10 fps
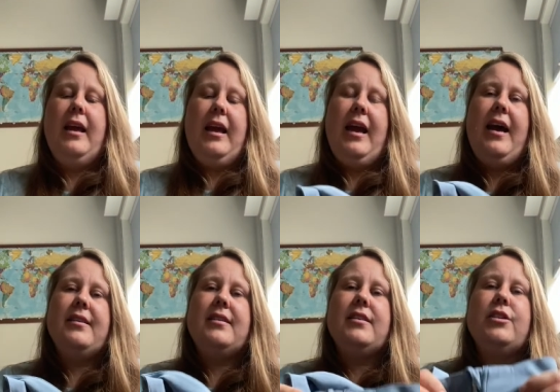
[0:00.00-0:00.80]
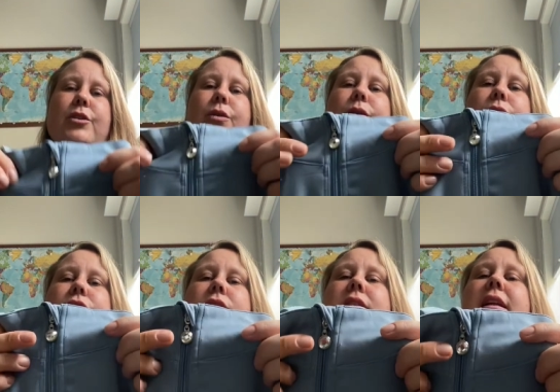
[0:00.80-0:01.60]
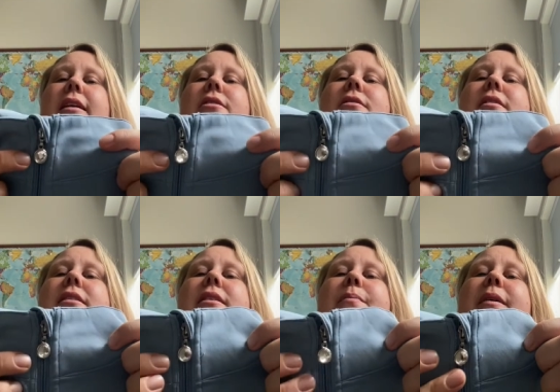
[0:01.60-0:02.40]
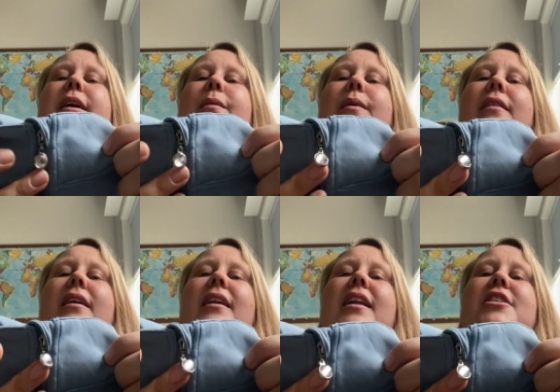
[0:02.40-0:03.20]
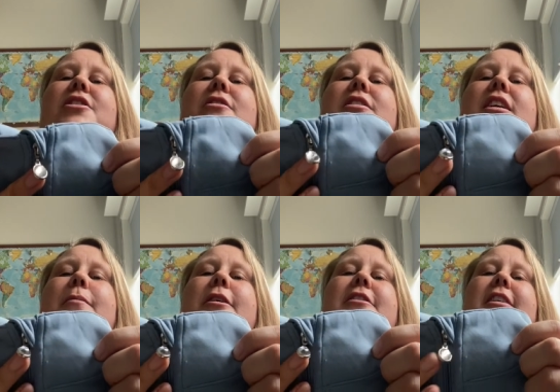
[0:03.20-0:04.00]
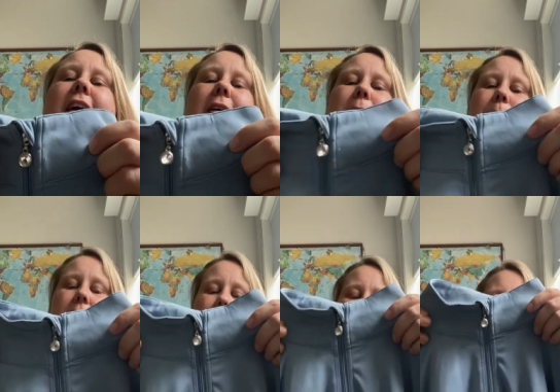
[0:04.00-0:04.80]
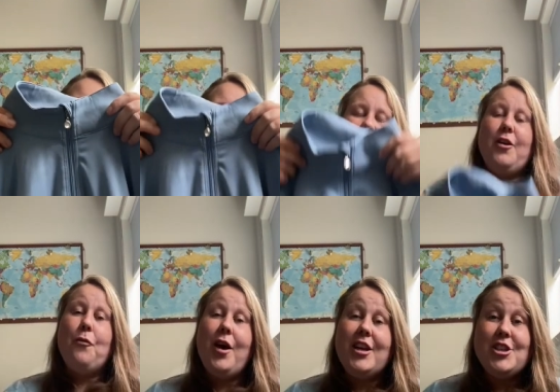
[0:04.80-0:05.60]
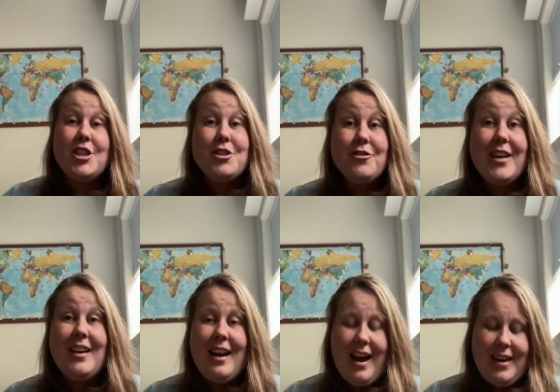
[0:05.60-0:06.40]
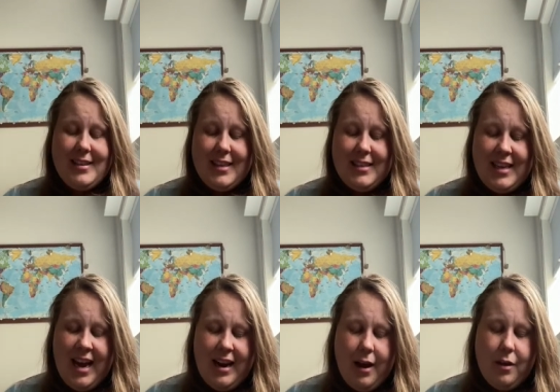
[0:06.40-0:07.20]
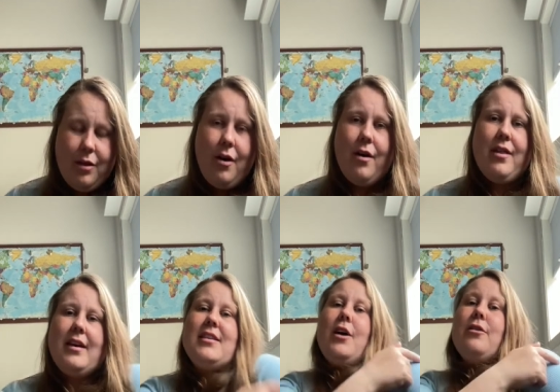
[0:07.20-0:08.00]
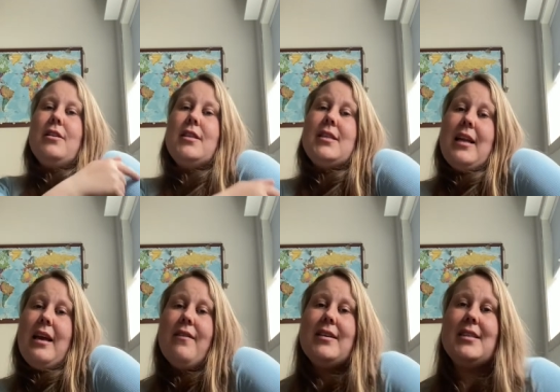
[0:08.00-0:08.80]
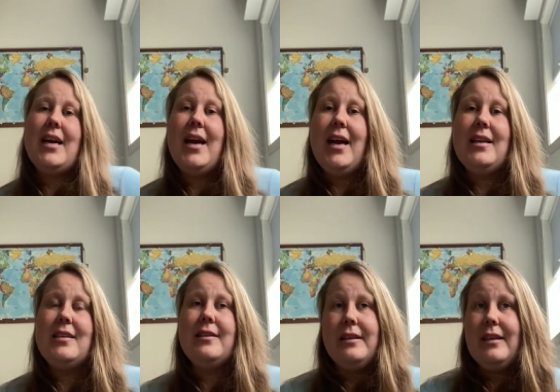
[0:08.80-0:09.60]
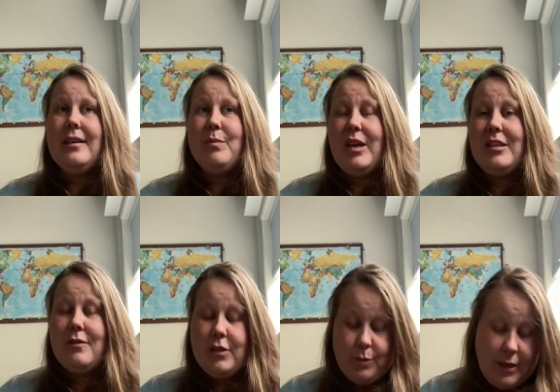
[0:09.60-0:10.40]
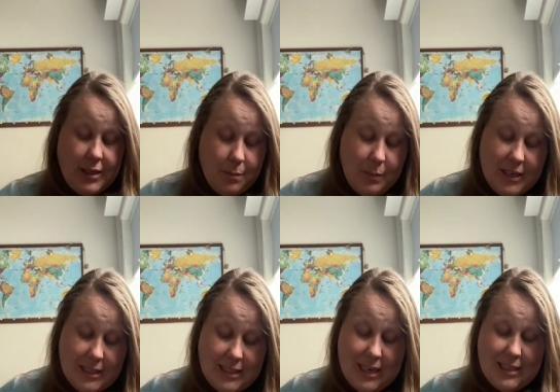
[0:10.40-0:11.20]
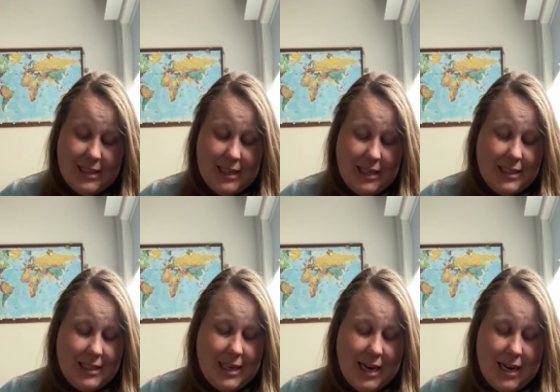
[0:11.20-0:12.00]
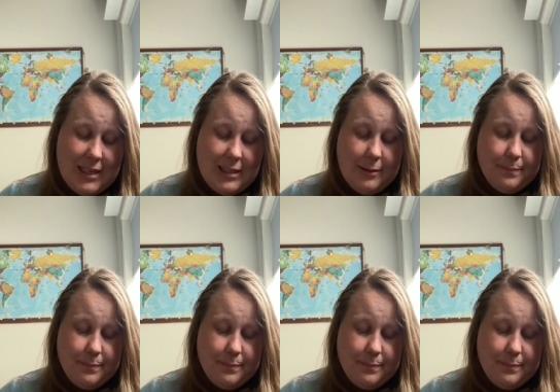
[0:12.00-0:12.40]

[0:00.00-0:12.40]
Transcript: It has this gorgeous little zipper with a little diamante. And what I just realized is that I thought that down on the sleeve it said Piers of Sweden, but it doesn't. It says